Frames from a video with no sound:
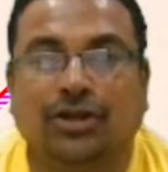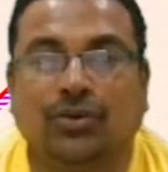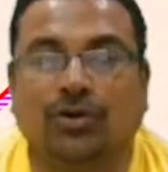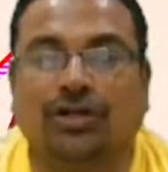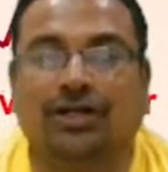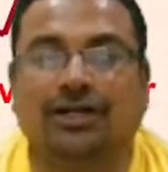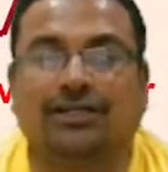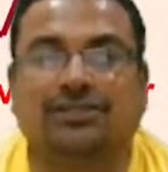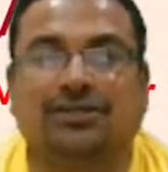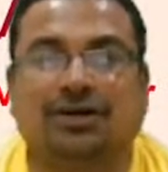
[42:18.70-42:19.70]
Newton
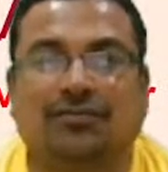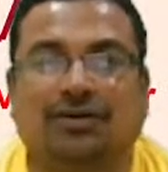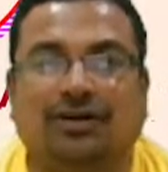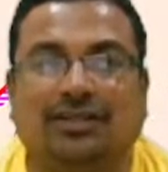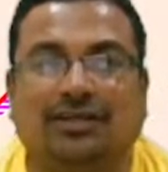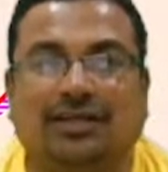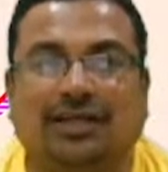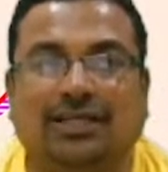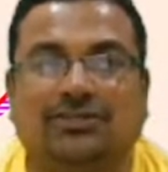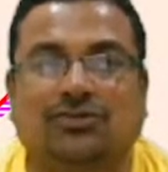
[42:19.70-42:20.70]
discovered the
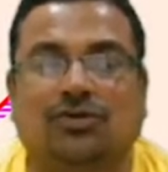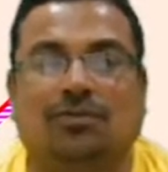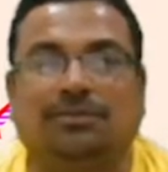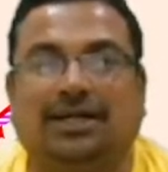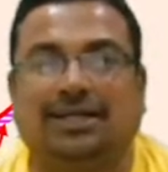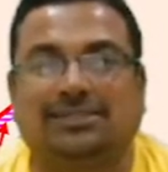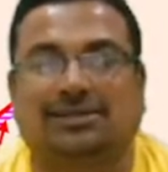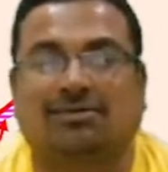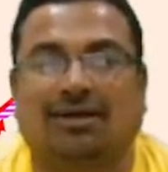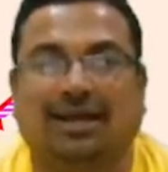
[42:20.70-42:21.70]
telescope that
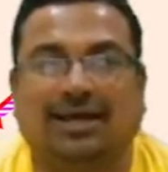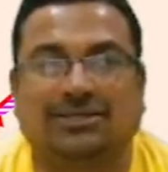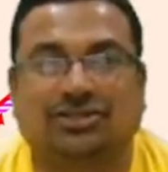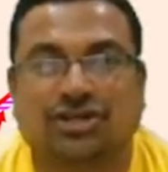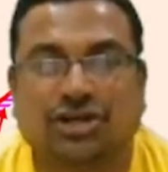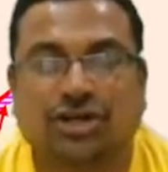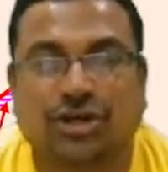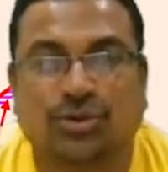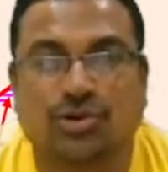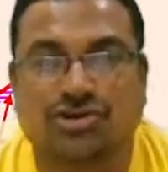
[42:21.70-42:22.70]
is called as
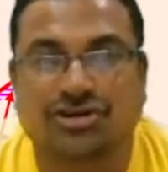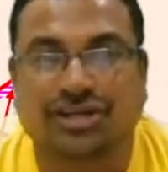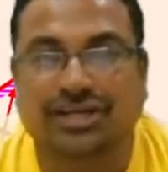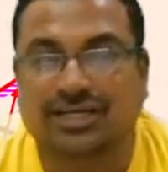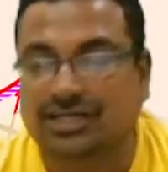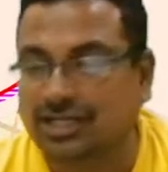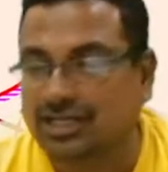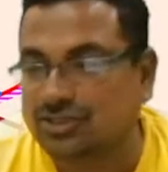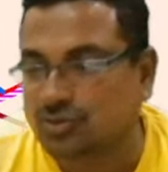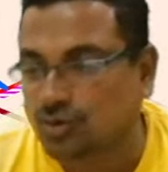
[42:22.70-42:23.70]
Newtonian
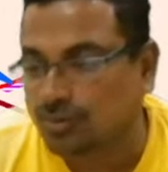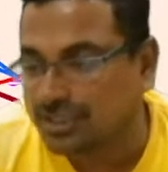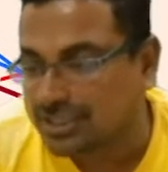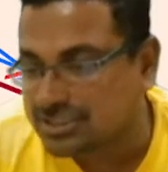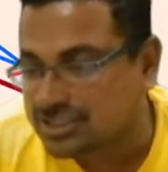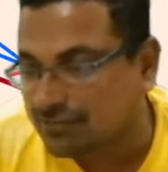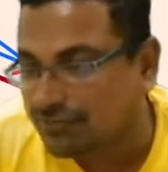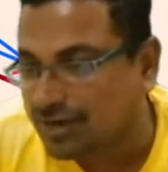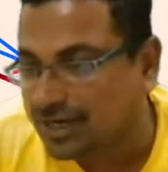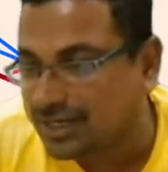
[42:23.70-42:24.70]
telescope, that is
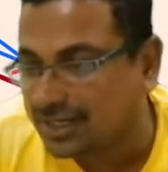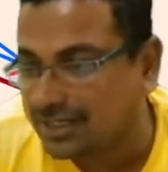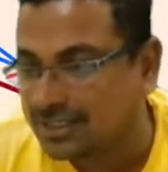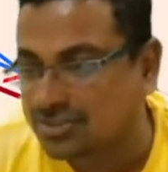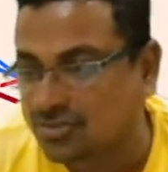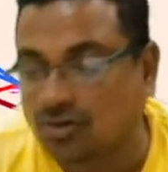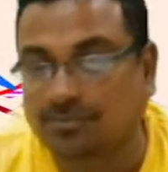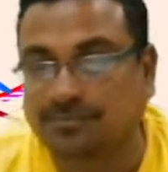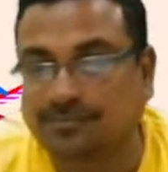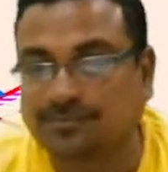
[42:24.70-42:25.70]
reflecting
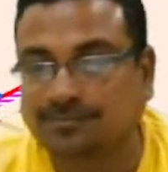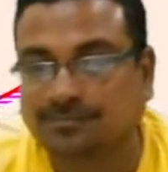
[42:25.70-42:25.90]
telescope.